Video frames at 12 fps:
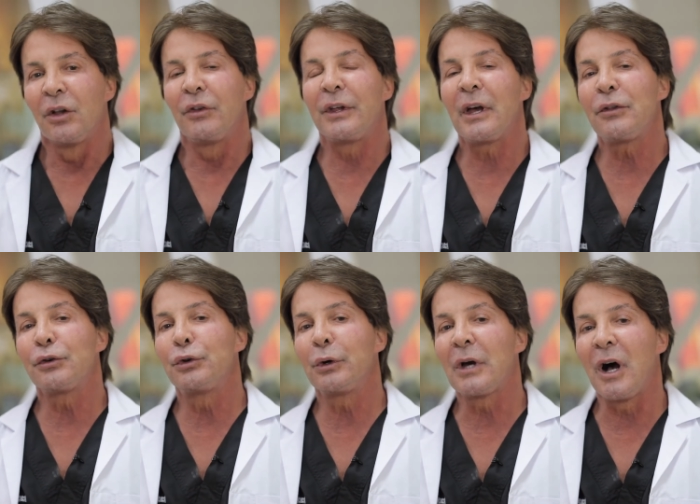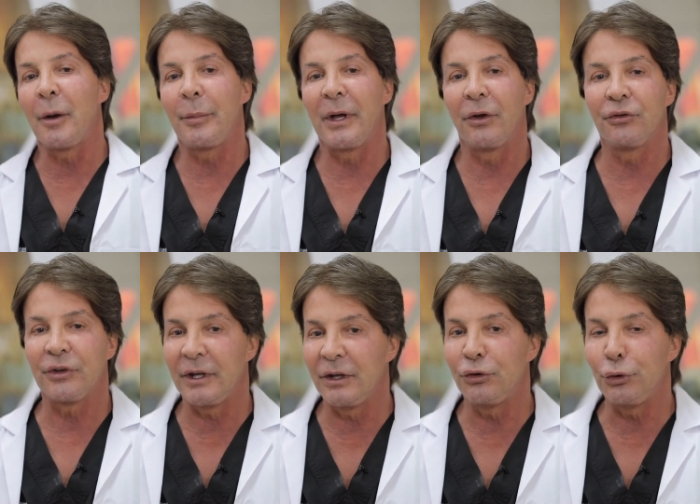The other two compounds
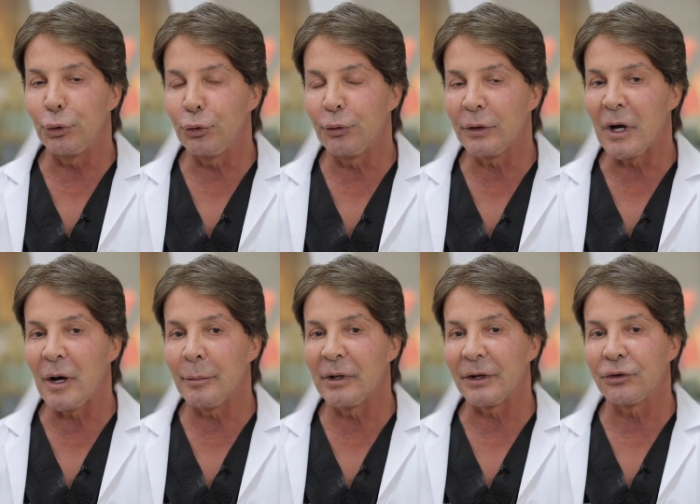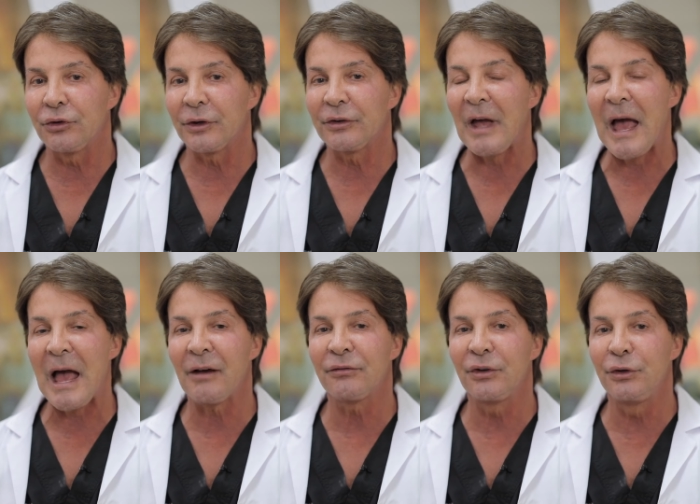in youthful complex 6
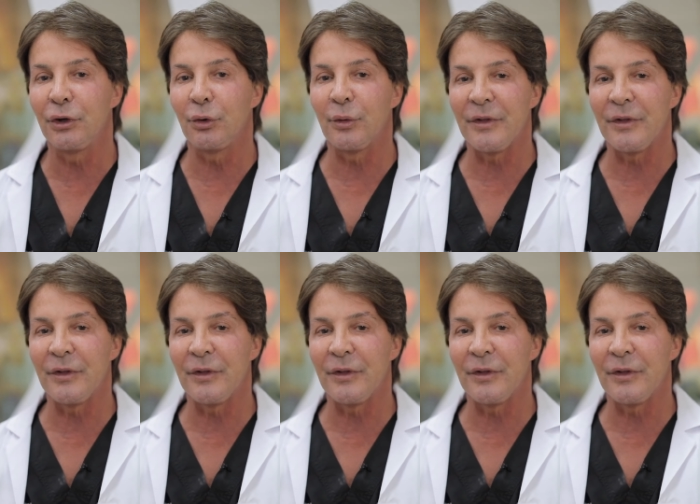have to do